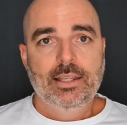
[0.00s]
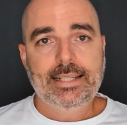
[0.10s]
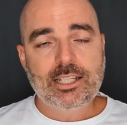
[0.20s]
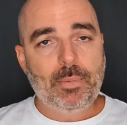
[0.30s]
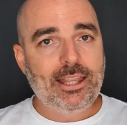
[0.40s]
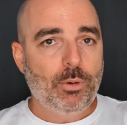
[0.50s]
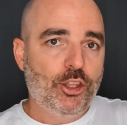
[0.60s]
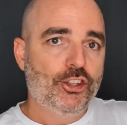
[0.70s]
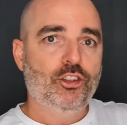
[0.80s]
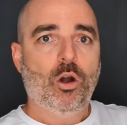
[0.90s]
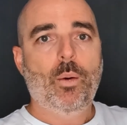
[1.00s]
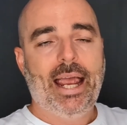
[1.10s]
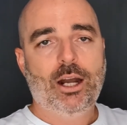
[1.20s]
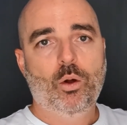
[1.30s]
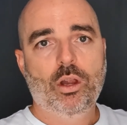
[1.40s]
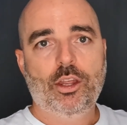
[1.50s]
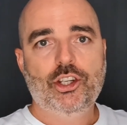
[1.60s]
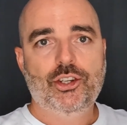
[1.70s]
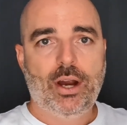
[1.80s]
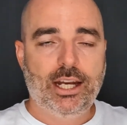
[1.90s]
It doesn't mean that we throw out all
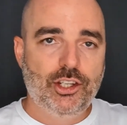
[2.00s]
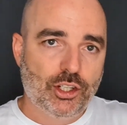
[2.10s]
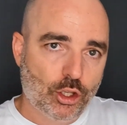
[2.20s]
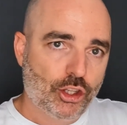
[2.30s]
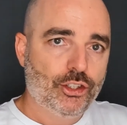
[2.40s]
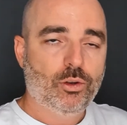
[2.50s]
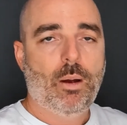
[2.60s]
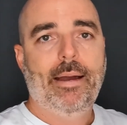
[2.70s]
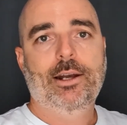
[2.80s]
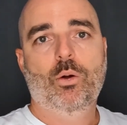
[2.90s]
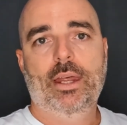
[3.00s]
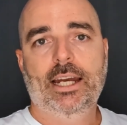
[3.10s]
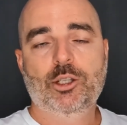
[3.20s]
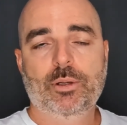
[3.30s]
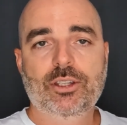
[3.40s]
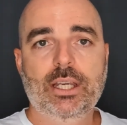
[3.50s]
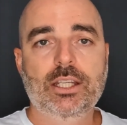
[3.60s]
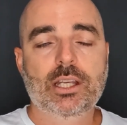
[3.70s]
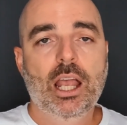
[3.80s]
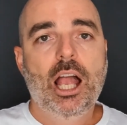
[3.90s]
those strategies and throw out all that expertise,